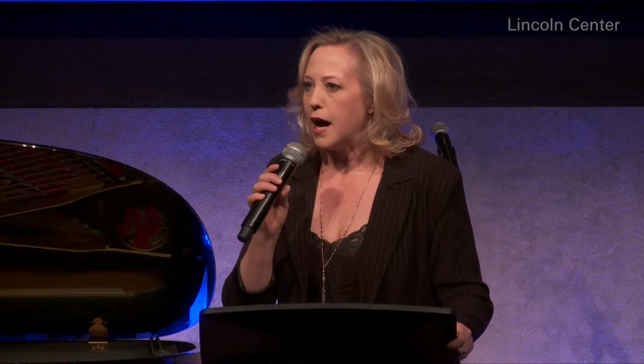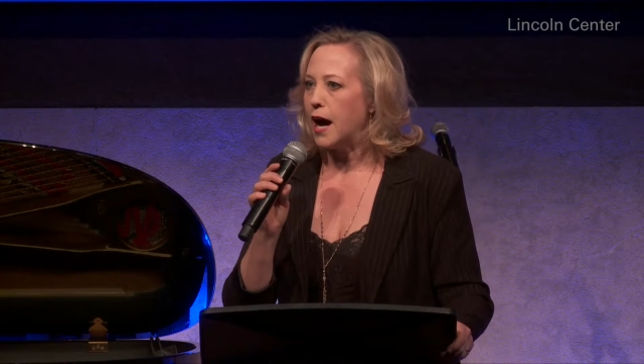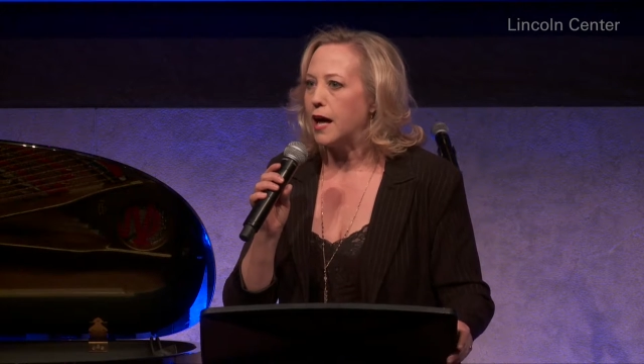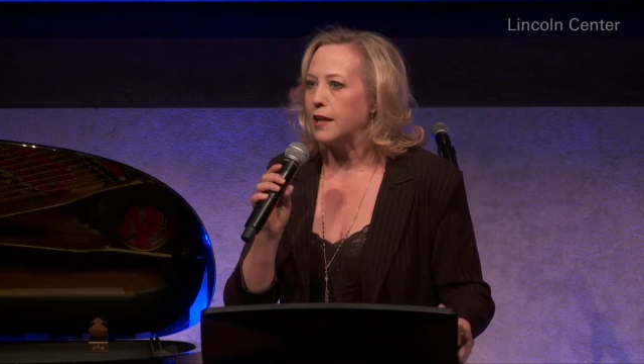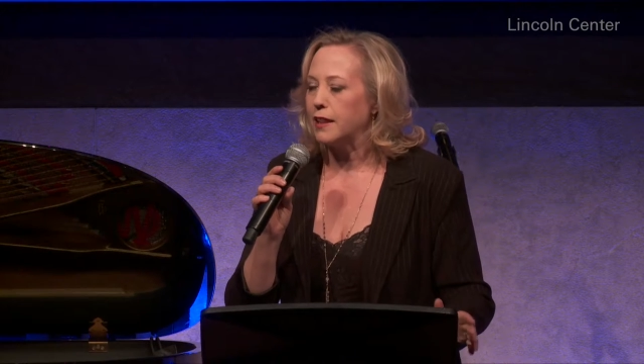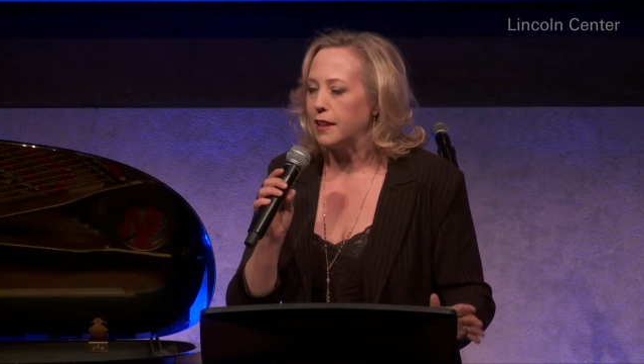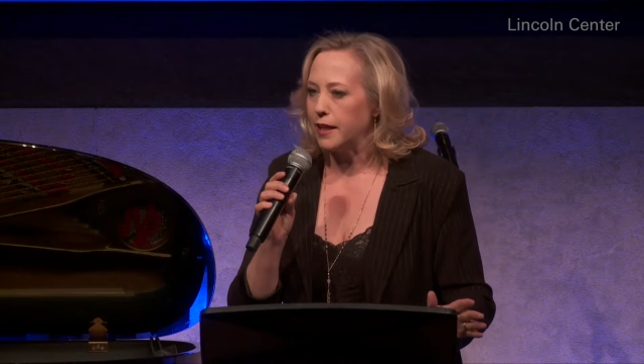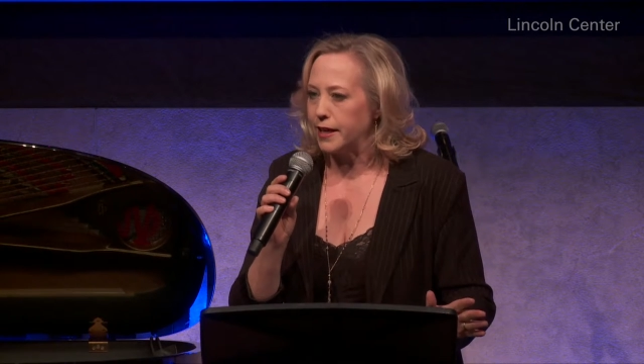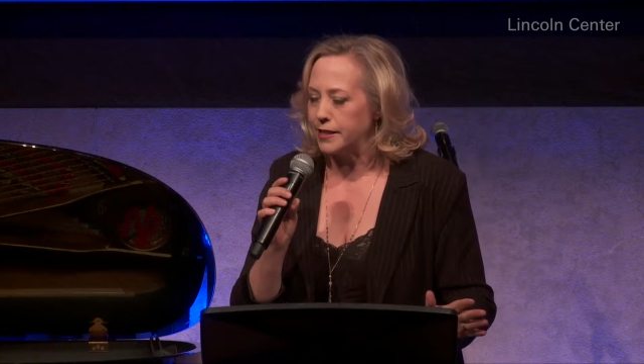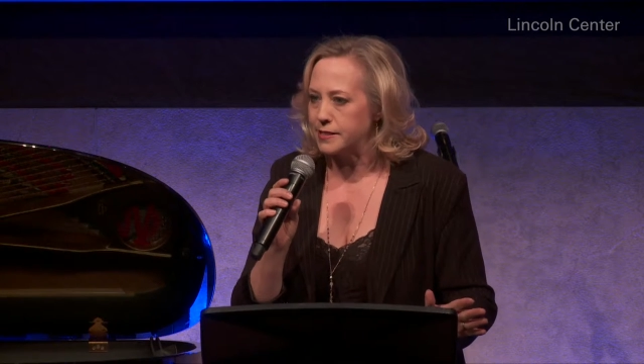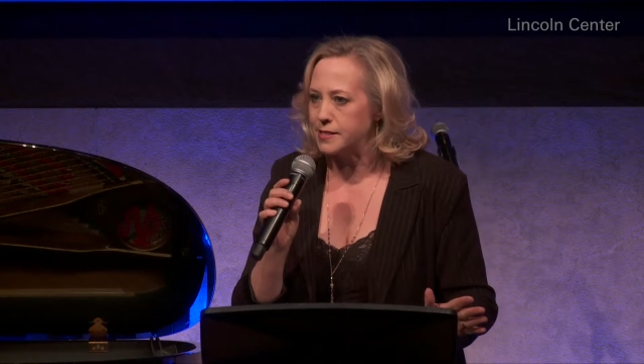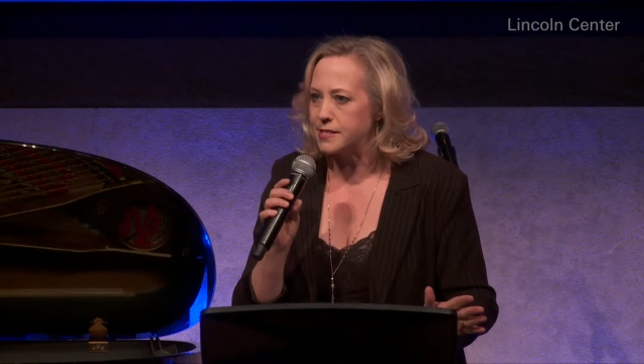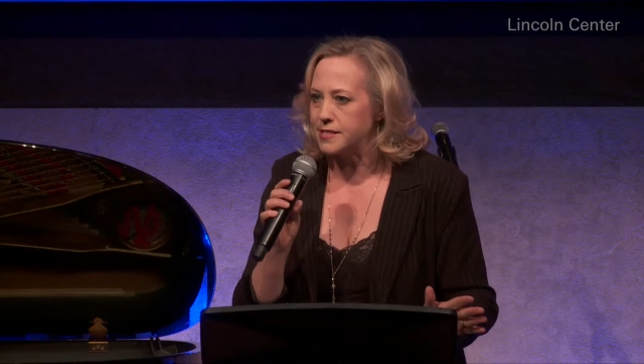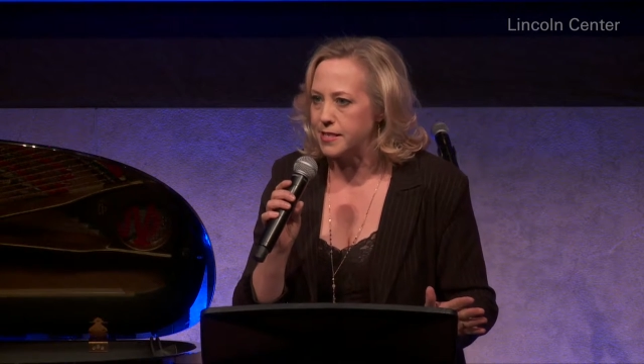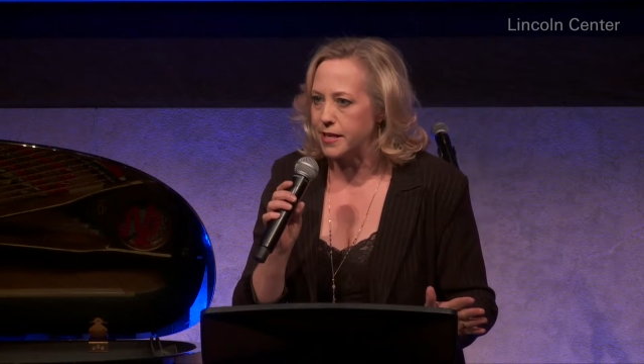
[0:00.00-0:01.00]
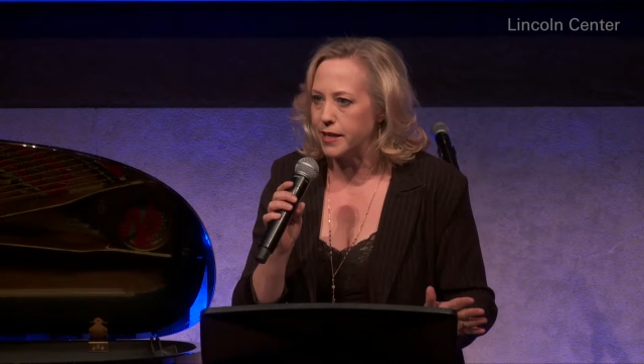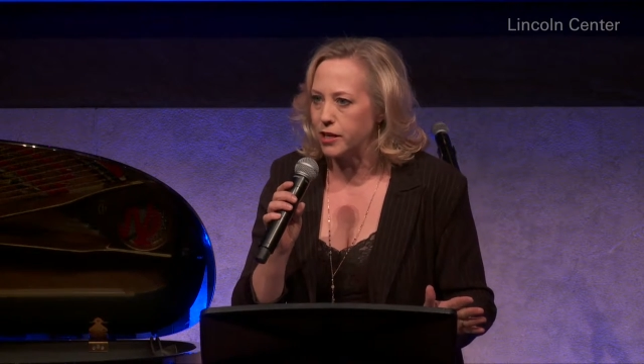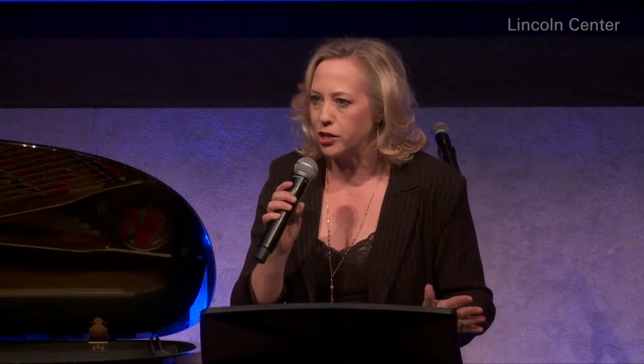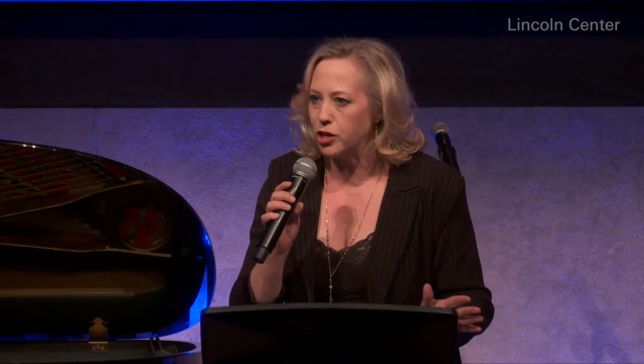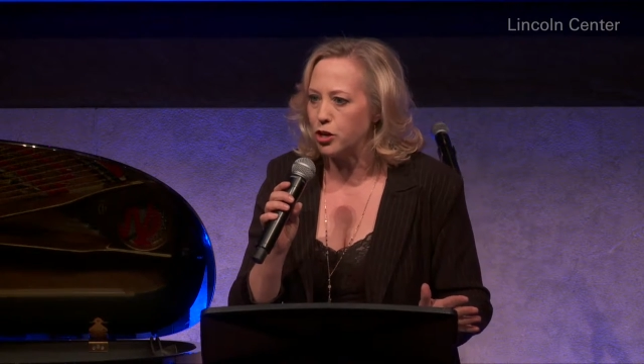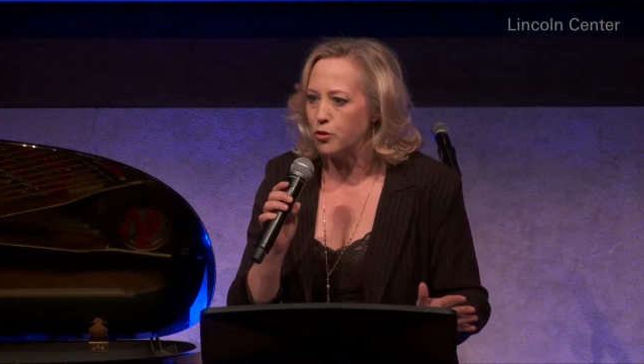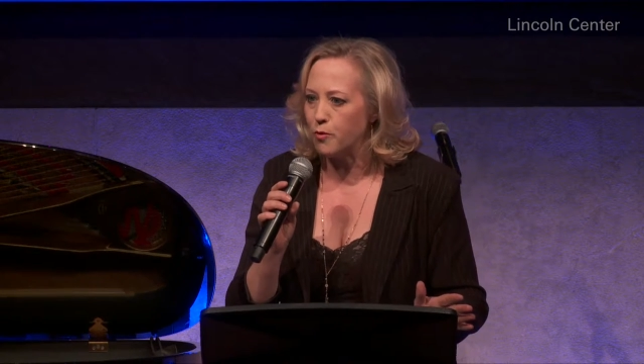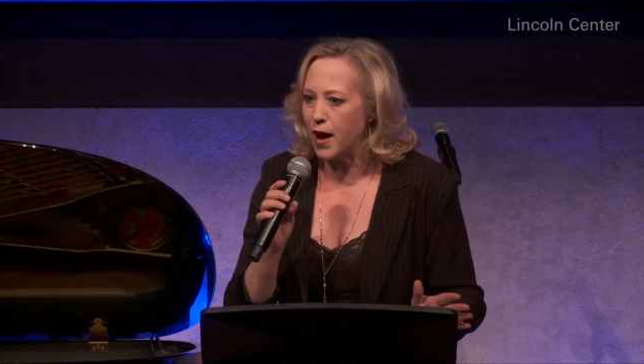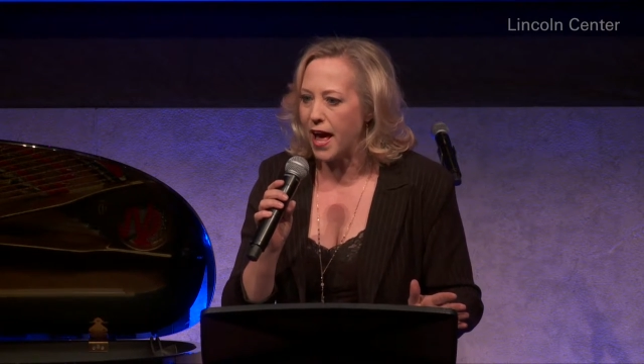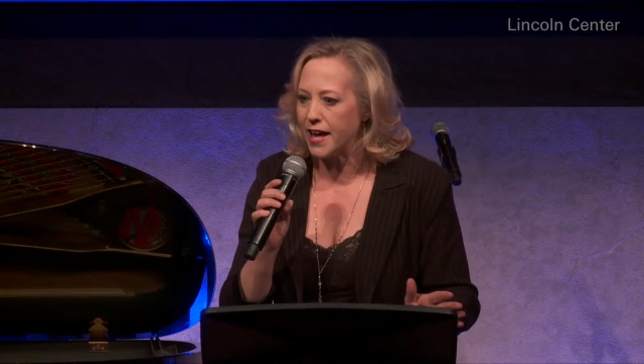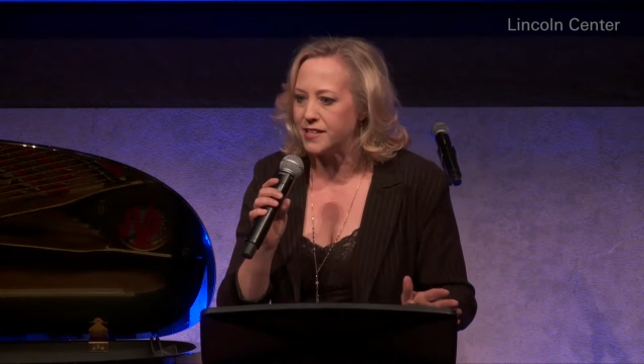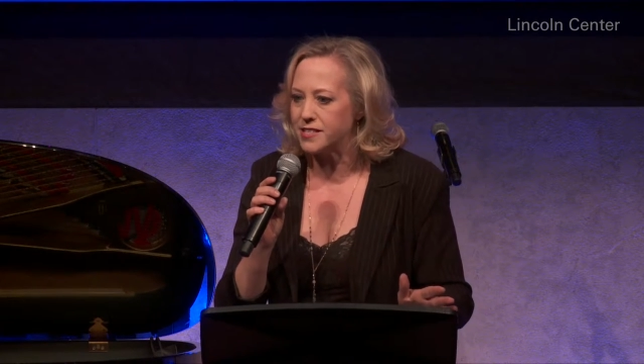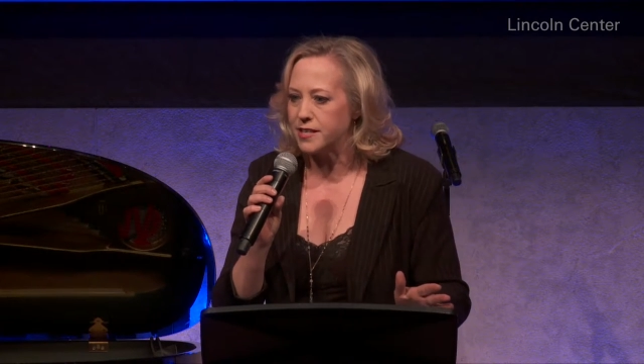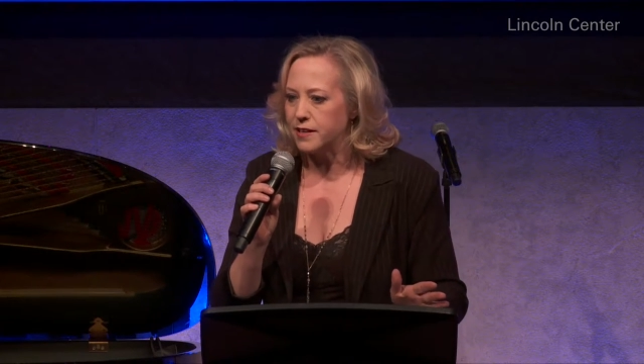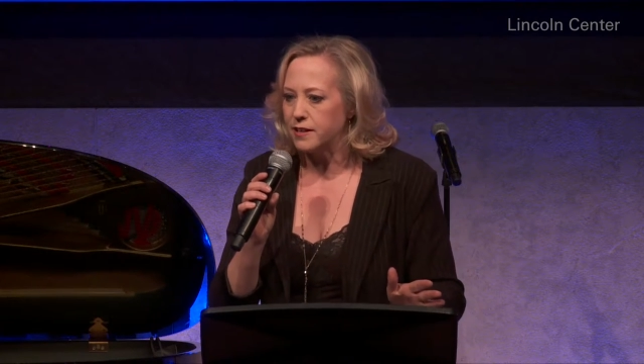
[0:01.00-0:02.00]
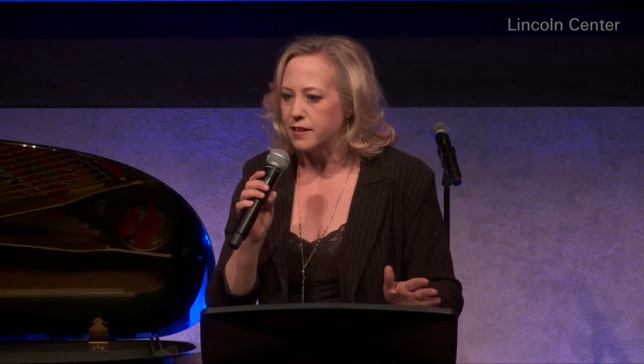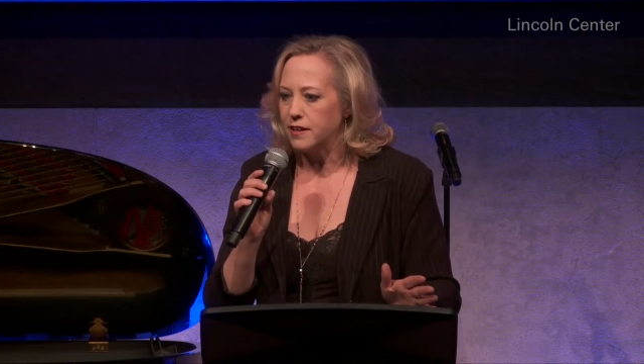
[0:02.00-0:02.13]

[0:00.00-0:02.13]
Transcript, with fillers: a lit cigarette